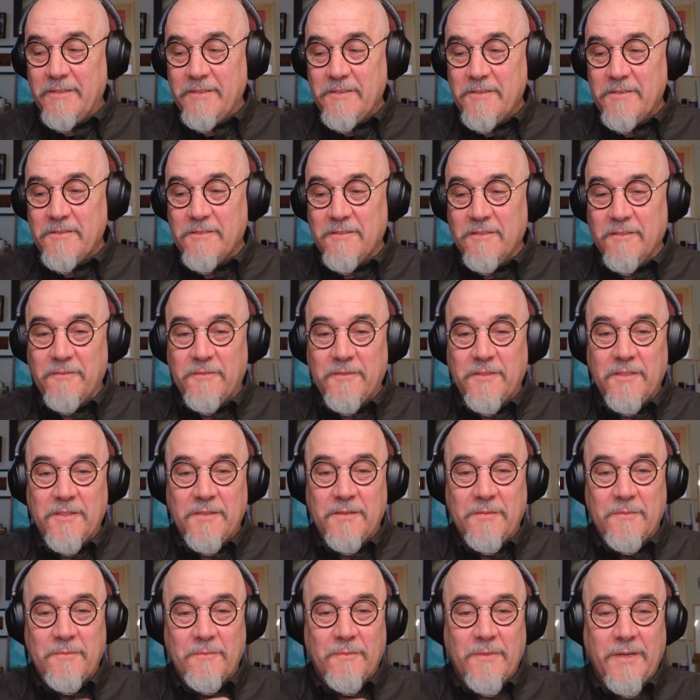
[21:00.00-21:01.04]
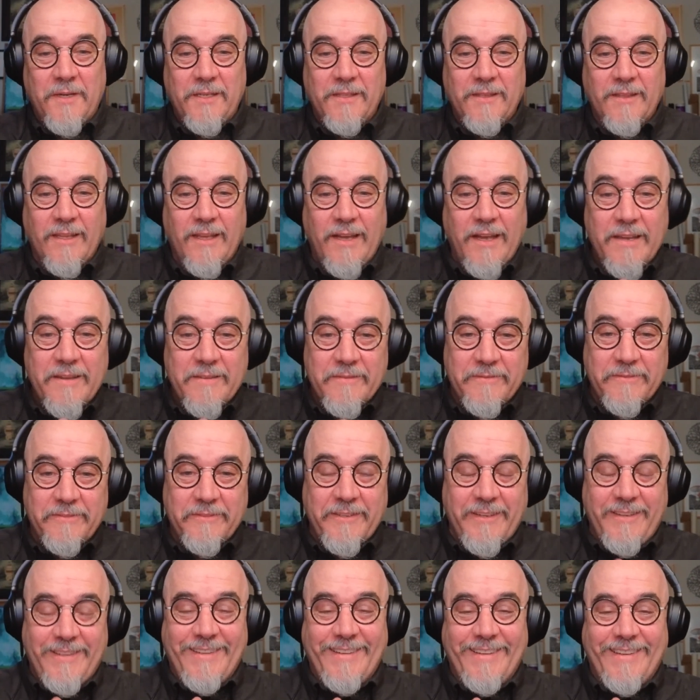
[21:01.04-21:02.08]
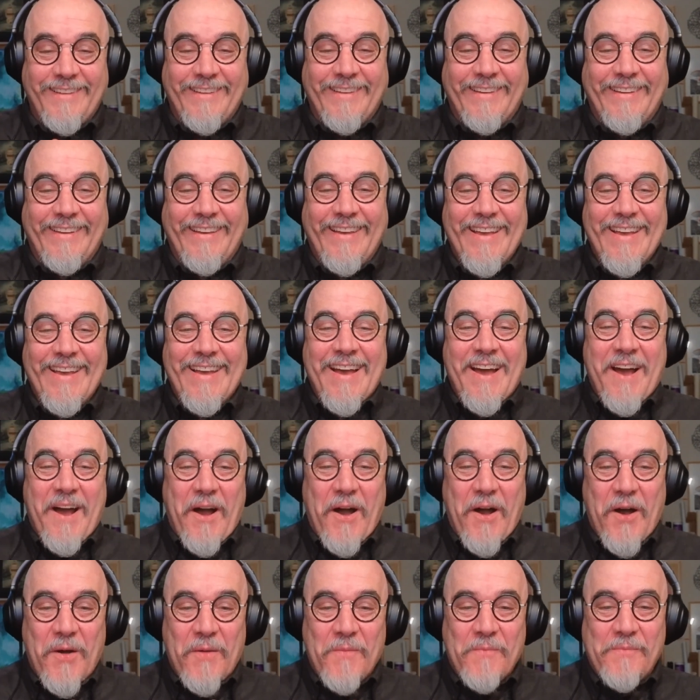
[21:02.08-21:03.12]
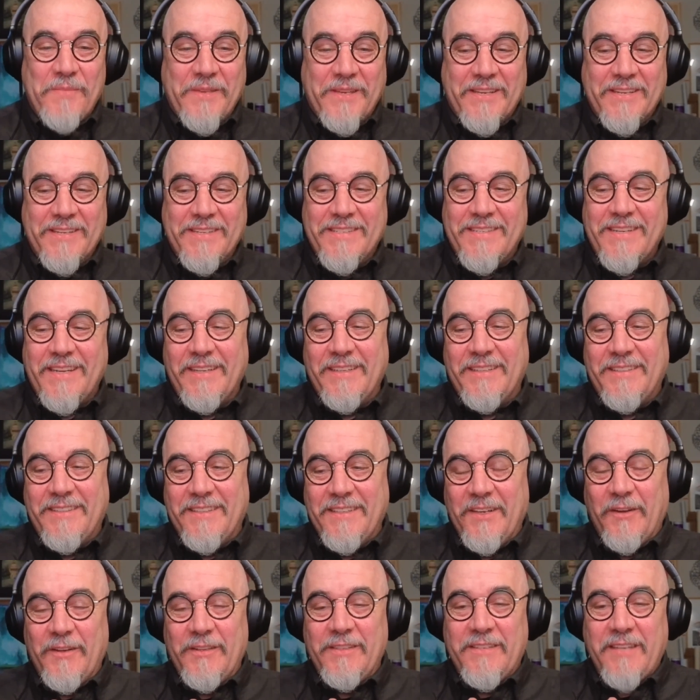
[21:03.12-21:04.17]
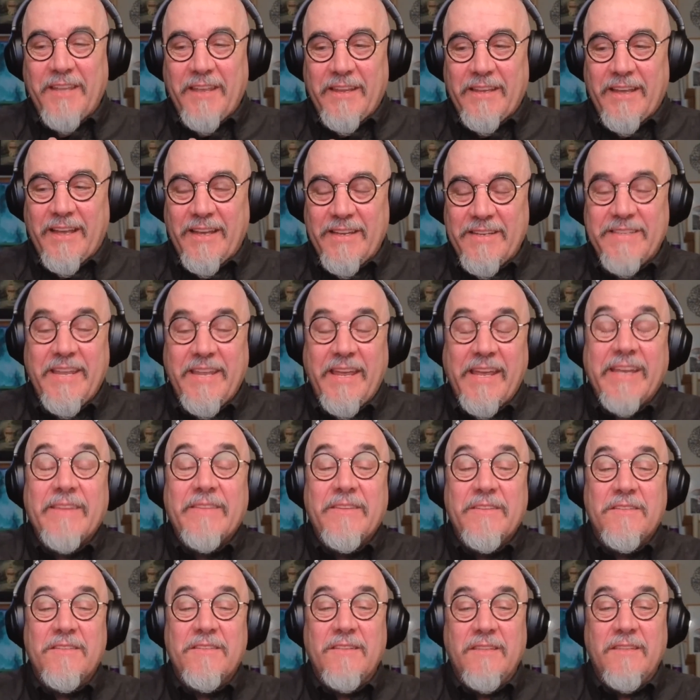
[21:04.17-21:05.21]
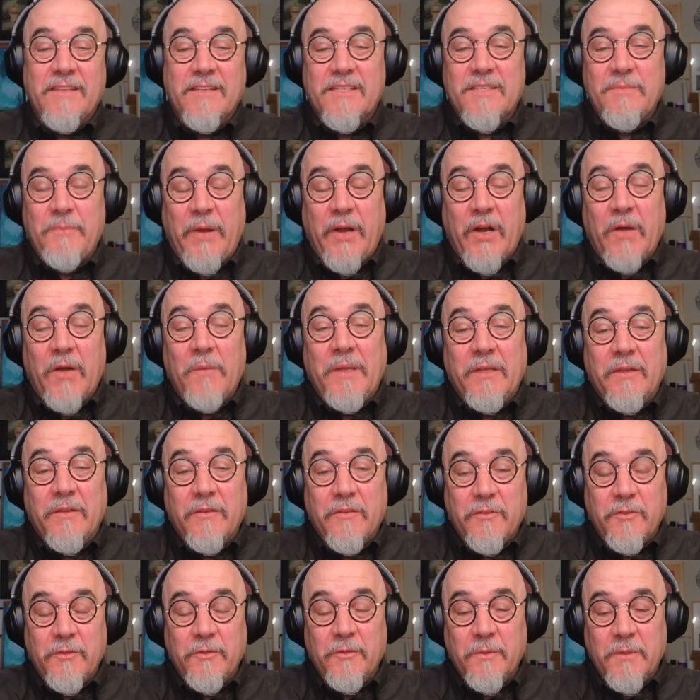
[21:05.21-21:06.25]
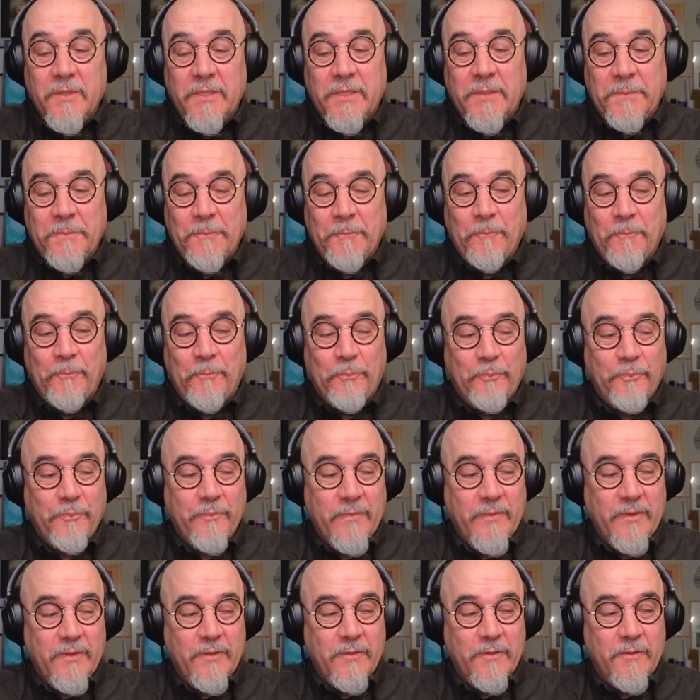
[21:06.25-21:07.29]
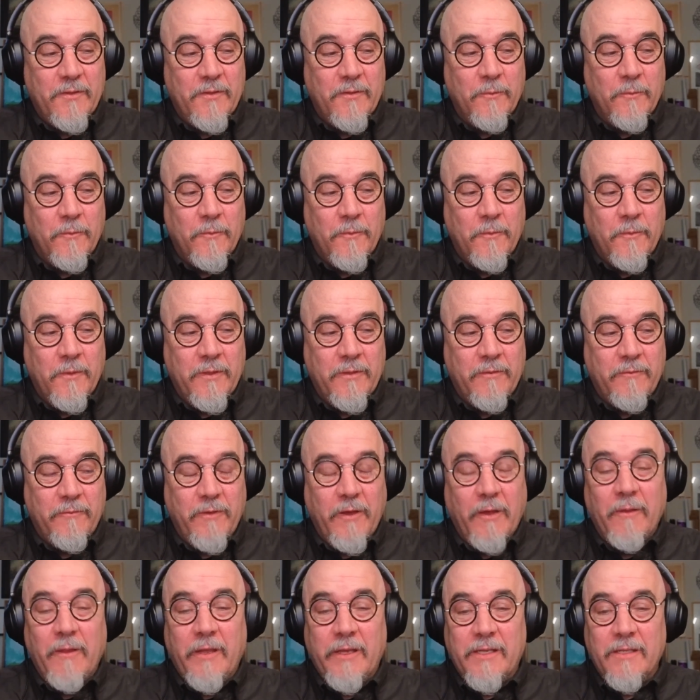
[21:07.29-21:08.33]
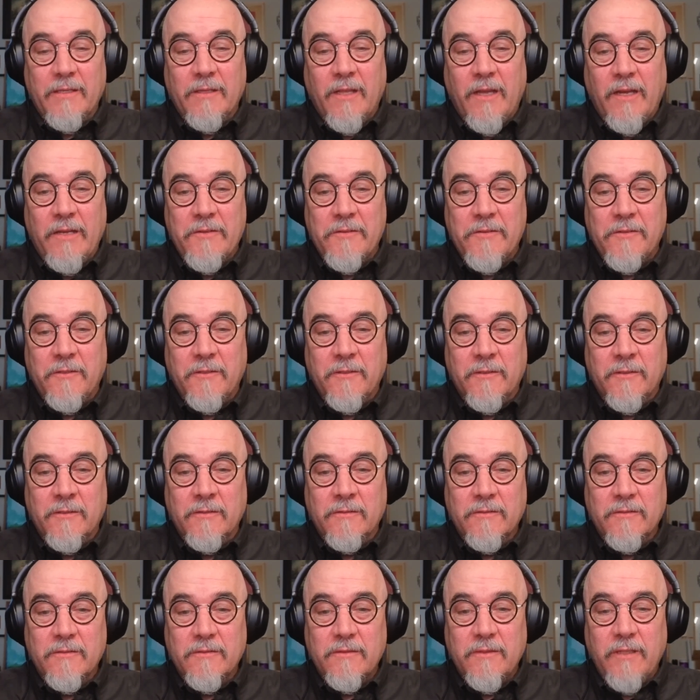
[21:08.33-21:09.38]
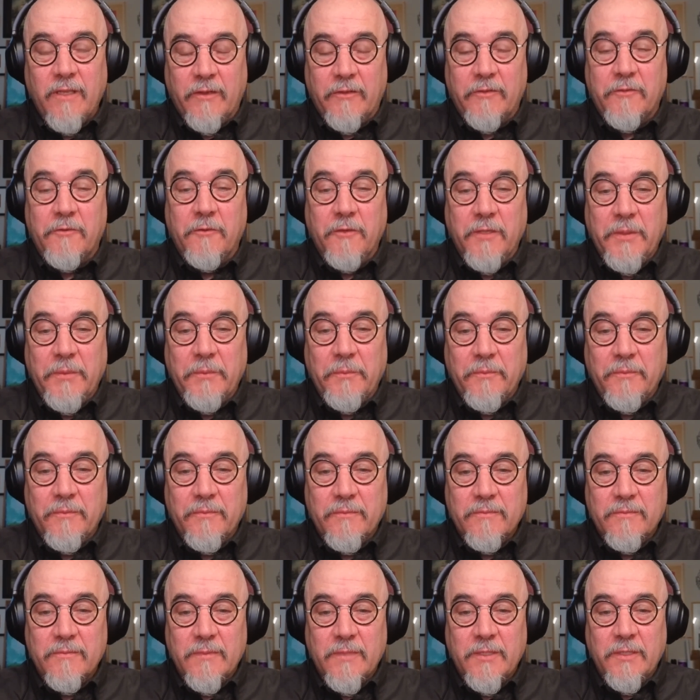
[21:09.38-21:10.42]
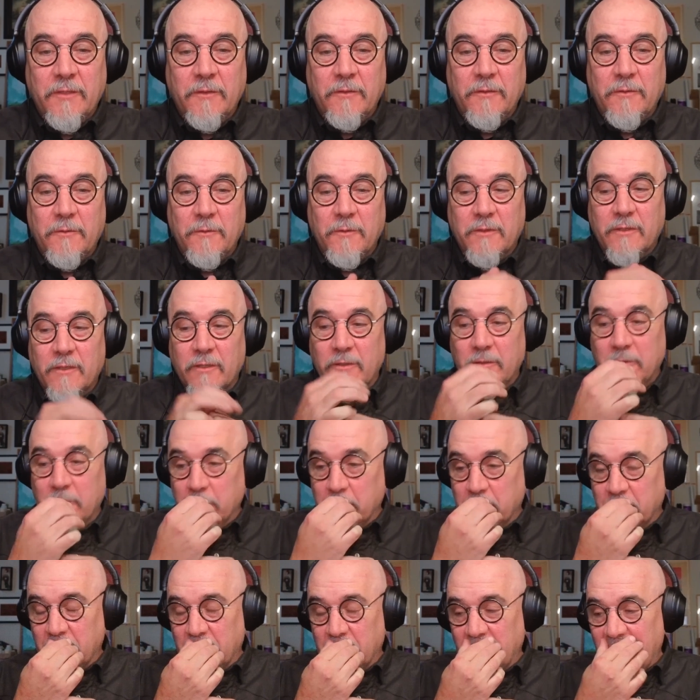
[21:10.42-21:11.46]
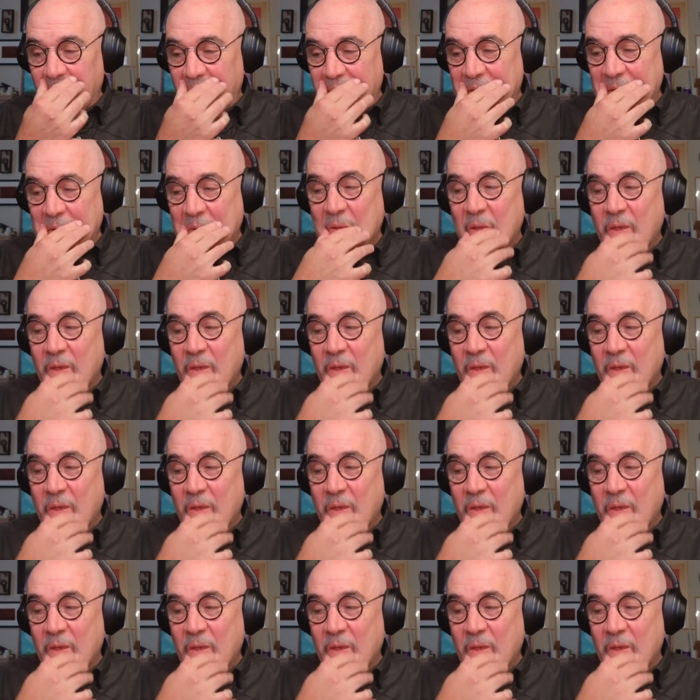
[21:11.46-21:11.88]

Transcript: shifted my life because I'd taken the experiment to what felt like a logical extreme, to a conclusion. And